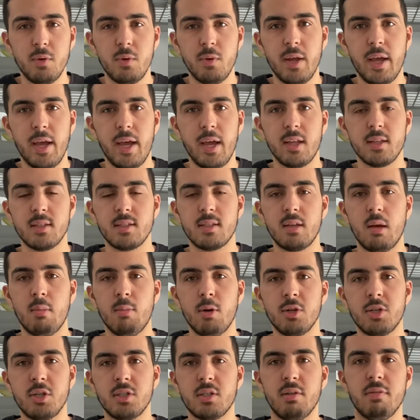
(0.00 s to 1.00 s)
and some are
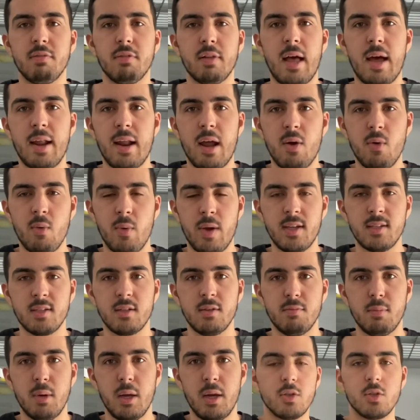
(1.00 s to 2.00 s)
just a flat out waste of
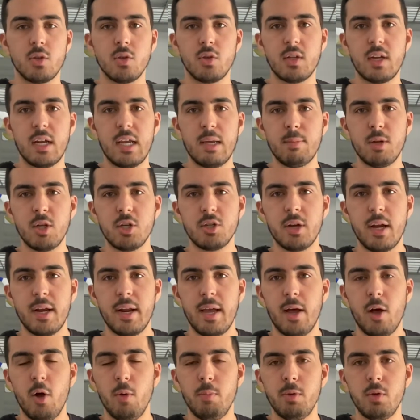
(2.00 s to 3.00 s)
money. So today I'm going to try to
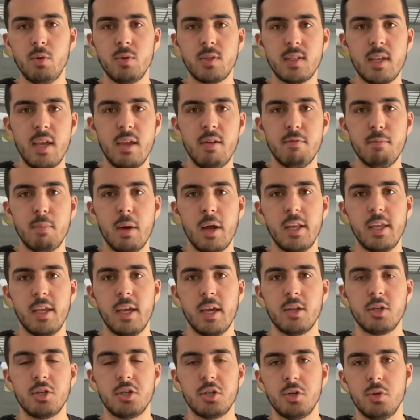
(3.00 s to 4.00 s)
help you save money
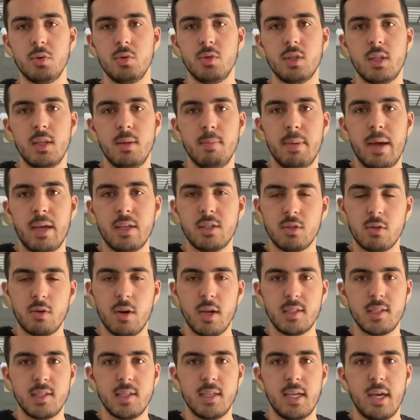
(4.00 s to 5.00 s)
and choose the best
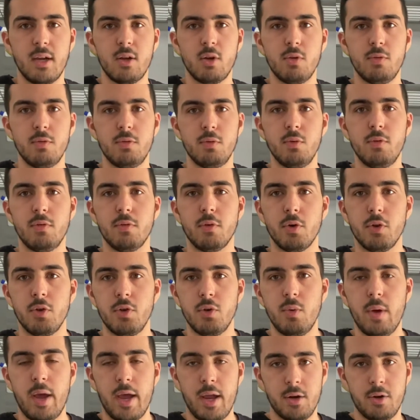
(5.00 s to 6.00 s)
Crested Gecko food for
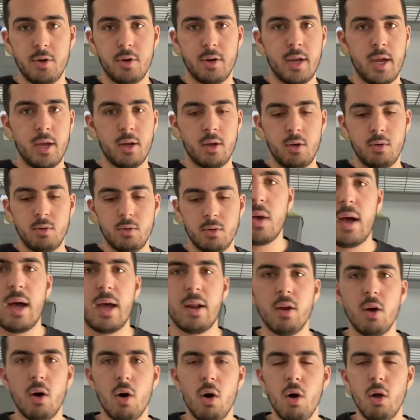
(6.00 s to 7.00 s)
you and your gecko. Out
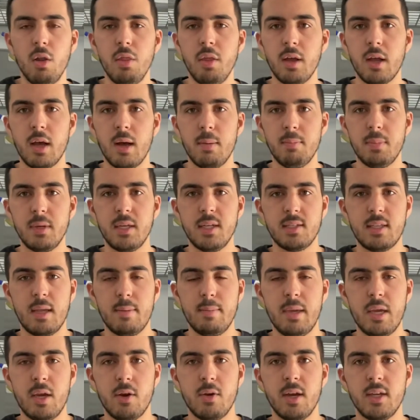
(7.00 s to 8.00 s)
of all the companies that
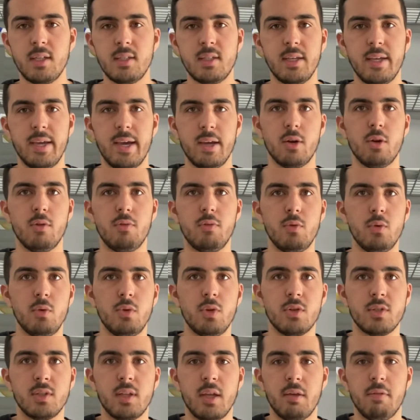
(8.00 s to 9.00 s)
make Crested Gecko food,
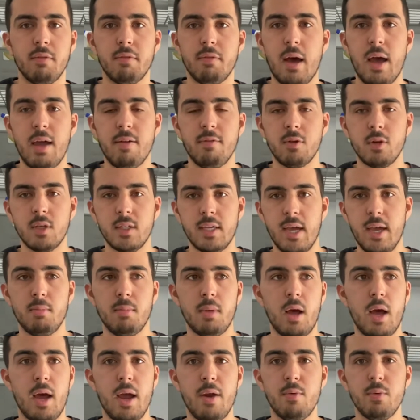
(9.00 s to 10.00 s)
there's like 5 or 10.
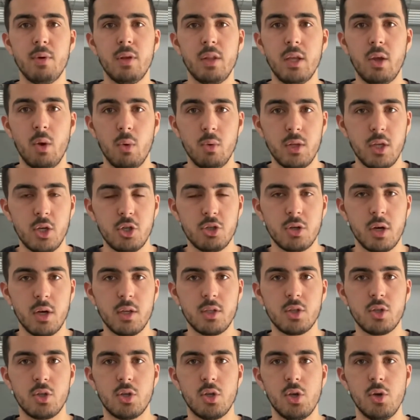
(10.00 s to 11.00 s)
I really only
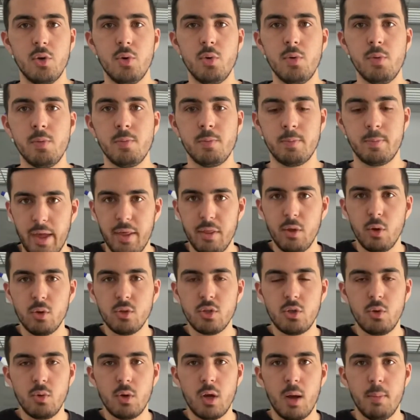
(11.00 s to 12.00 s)
trust 2. And those
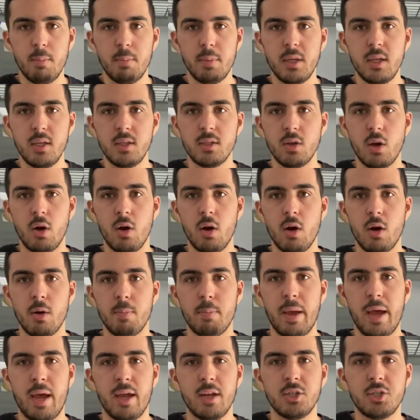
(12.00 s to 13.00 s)
2 companies are
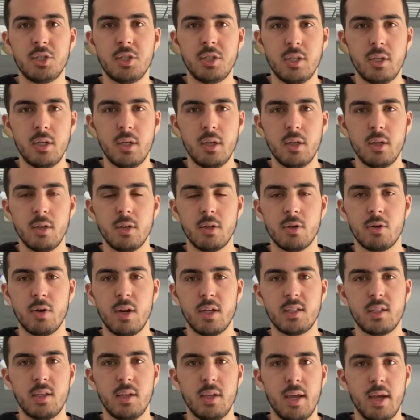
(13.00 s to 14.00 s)
Pangea
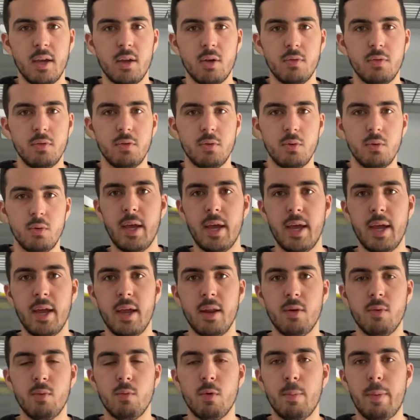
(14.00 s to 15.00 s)
Crested Gecko food and
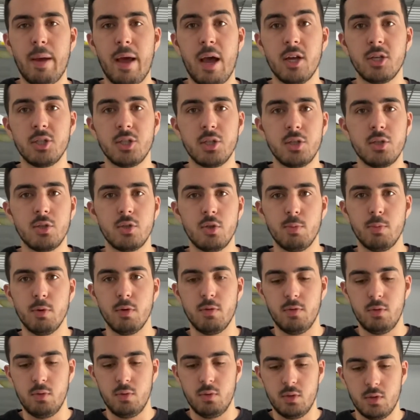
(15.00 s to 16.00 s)
Repashy
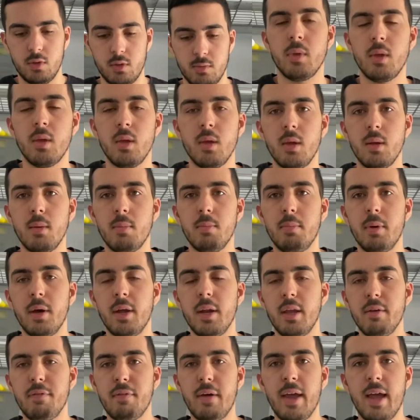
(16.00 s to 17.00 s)
Superfoods. But
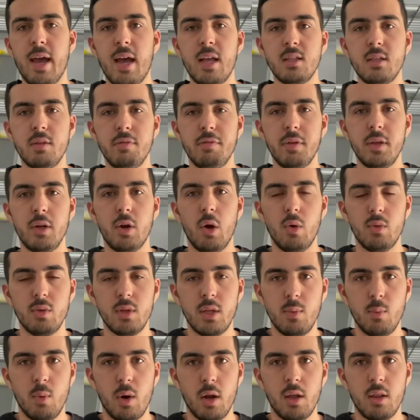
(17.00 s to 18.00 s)
if I had to feed only
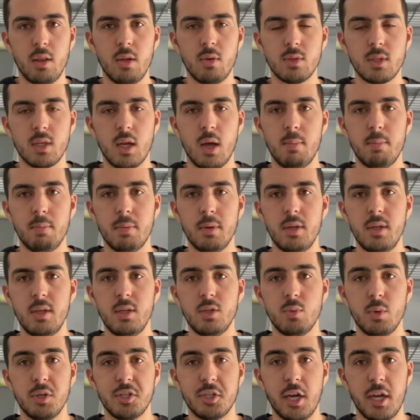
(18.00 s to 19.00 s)
one of those companies,
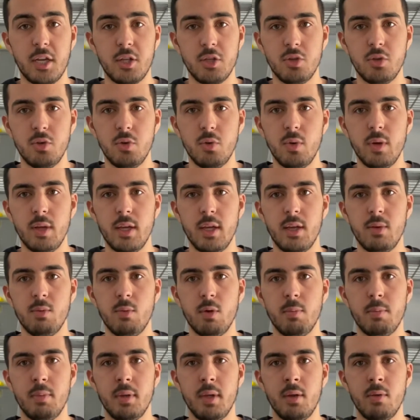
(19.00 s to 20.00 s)
which I do, it
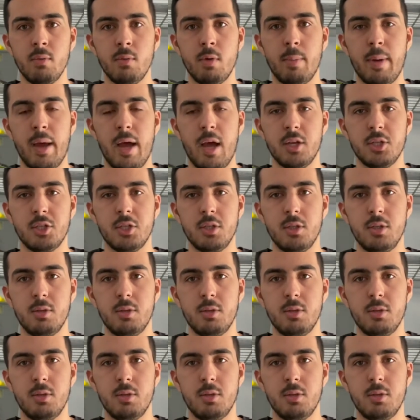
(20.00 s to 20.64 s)
would be Repashy.